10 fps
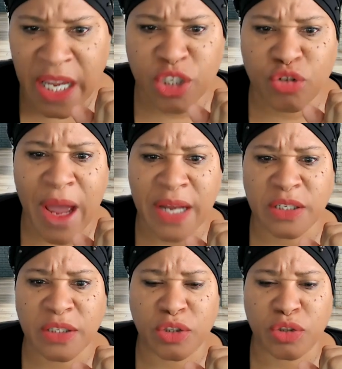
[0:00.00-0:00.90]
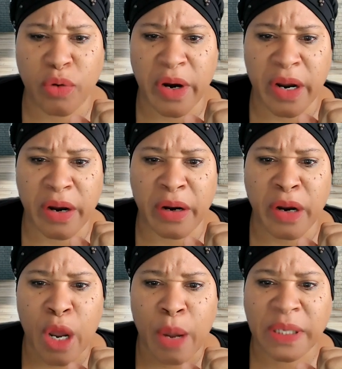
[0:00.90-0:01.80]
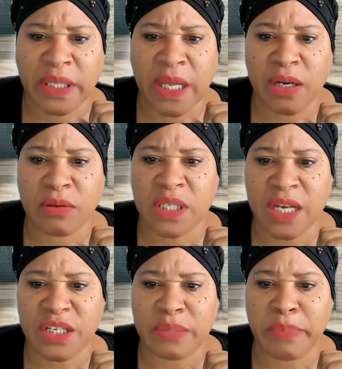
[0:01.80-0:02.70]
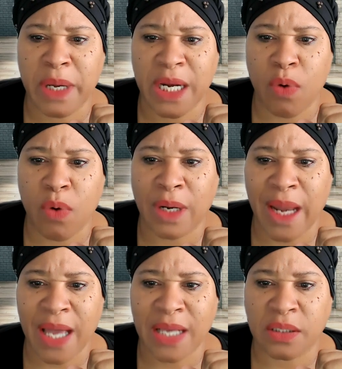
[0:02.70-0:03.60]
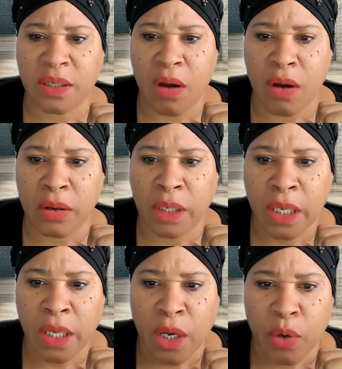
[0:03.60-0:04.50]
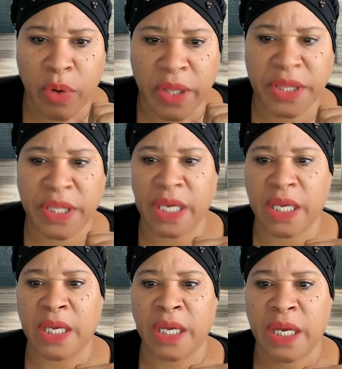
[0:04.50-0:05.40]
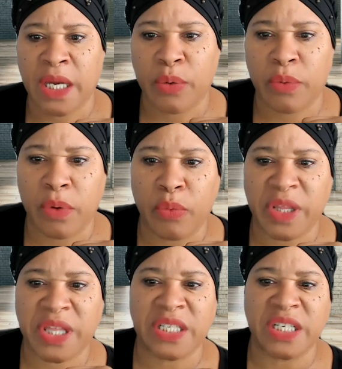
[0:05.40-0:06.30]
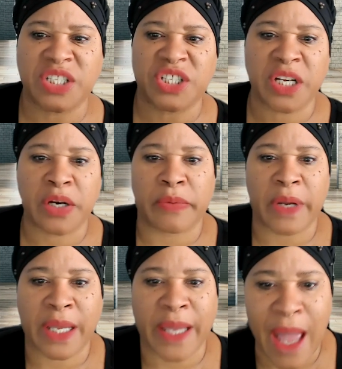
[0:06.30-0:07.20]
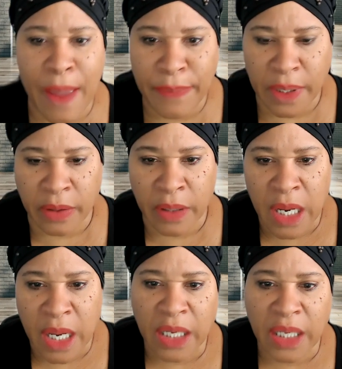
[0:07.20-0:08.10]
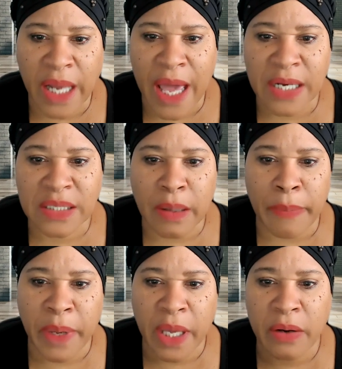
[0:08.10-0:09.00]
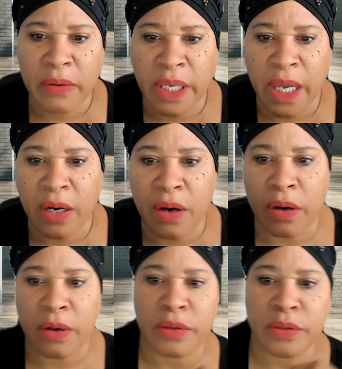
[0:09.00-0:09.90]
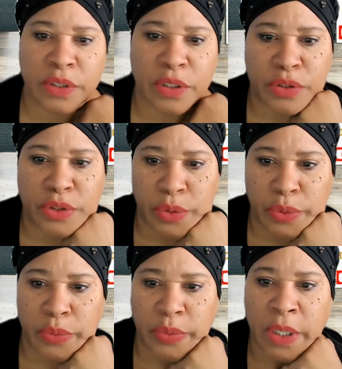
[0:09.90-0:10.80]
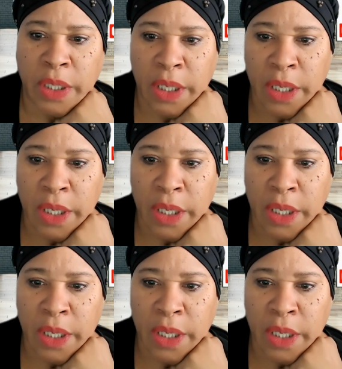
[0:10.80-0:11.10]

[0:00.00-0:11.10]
He's trying to destroy her, but they know Sasha's money won't last long with a degenerate gambler. Gladys better get hers soon.